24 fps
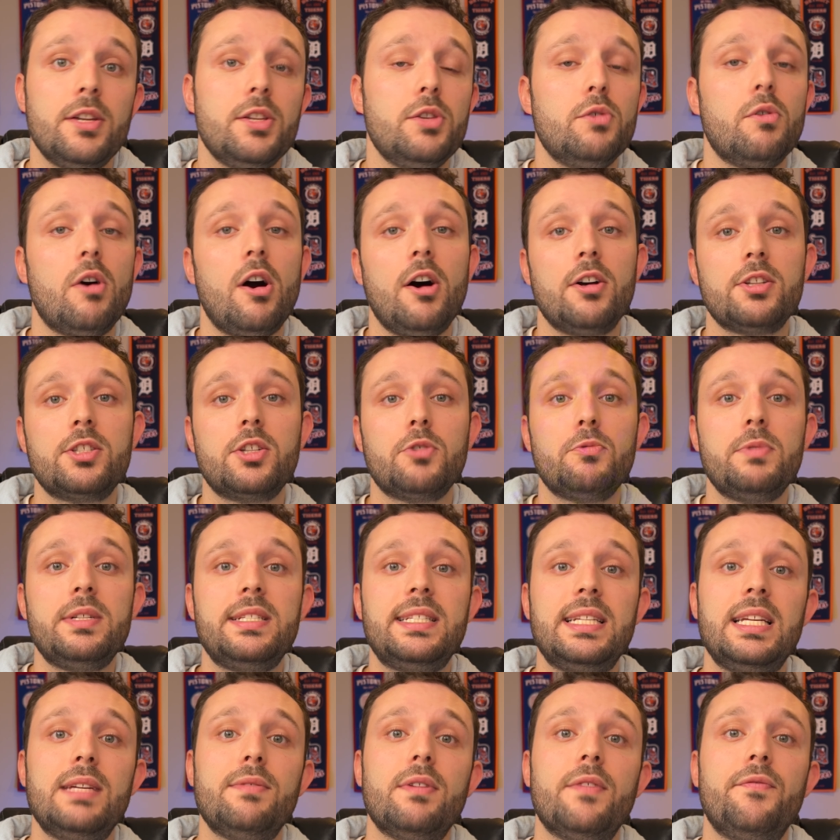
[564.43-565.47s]
You will also
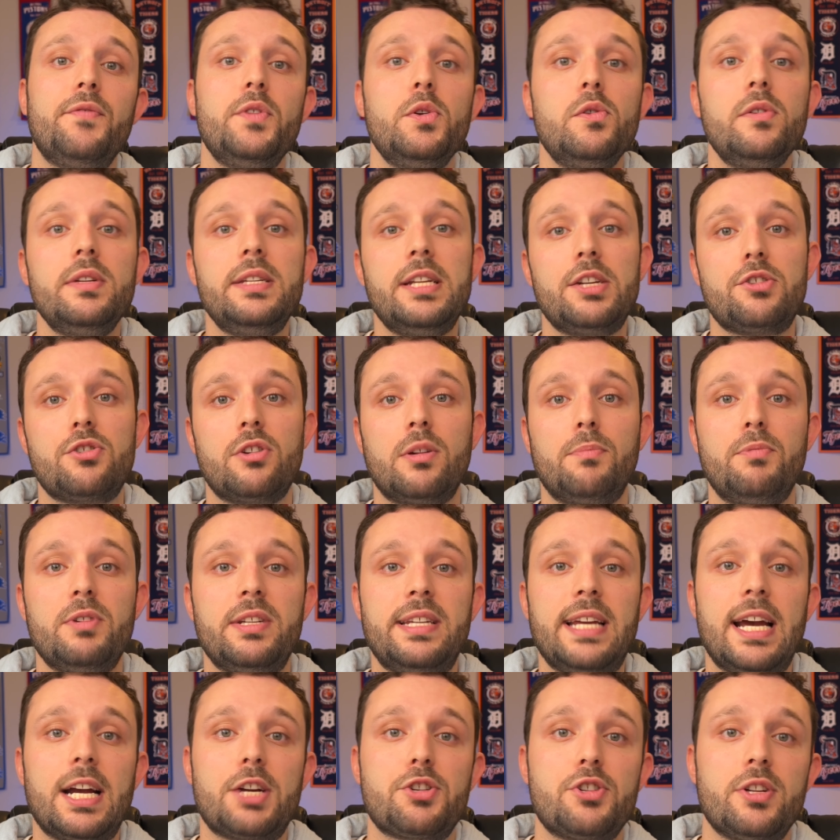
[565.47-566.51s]
receive a few additional
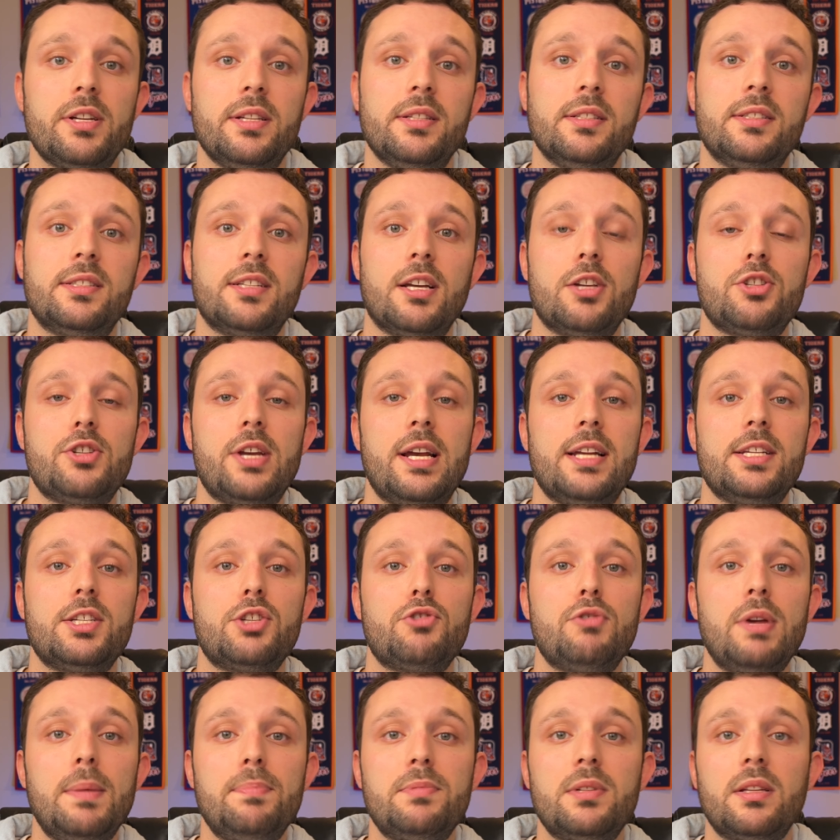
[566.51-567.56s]
protections such as
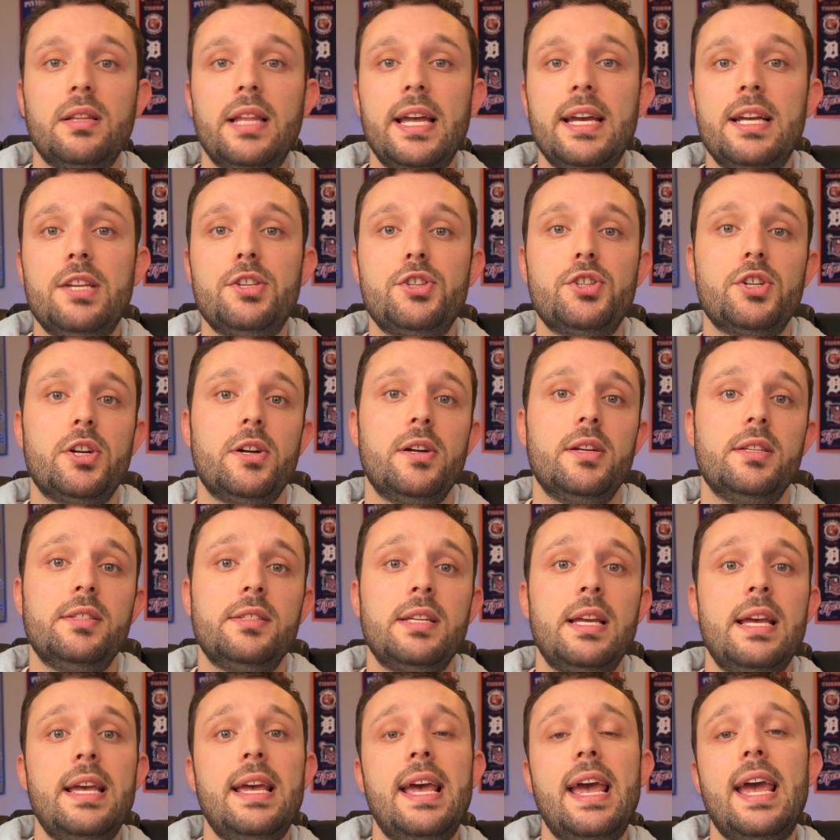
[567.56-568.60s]
trip delay
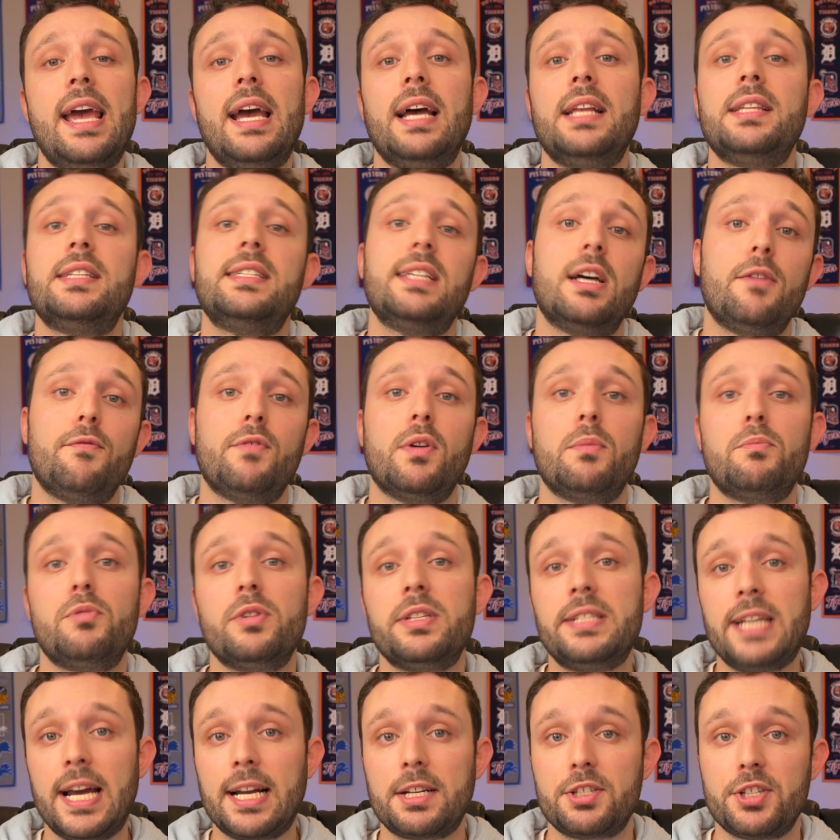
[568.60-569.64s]
insurance and cell phone
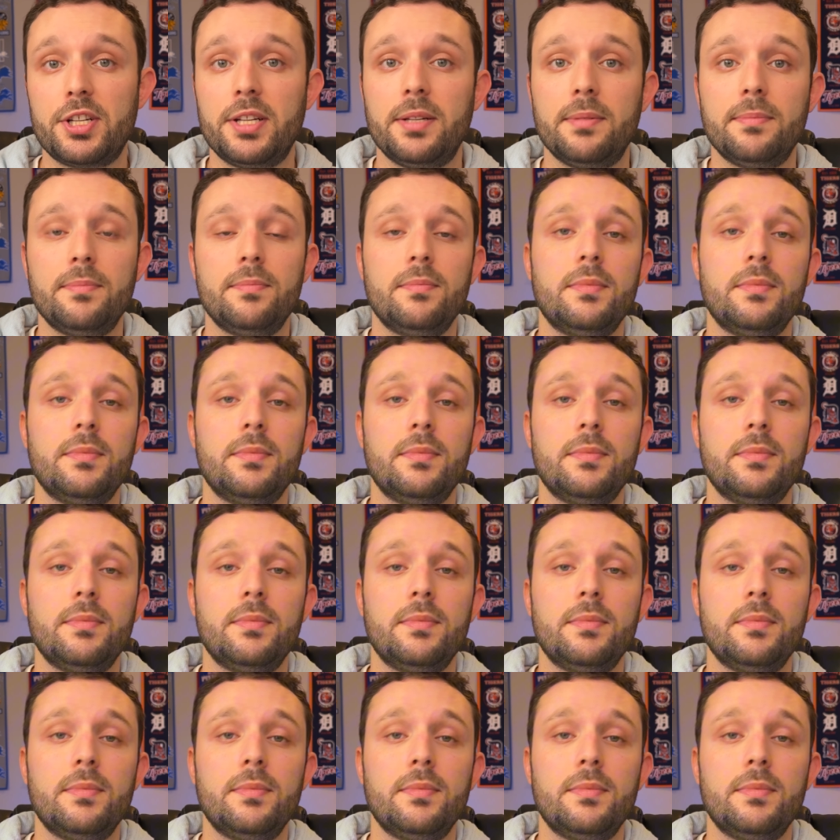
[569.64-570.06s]
protection.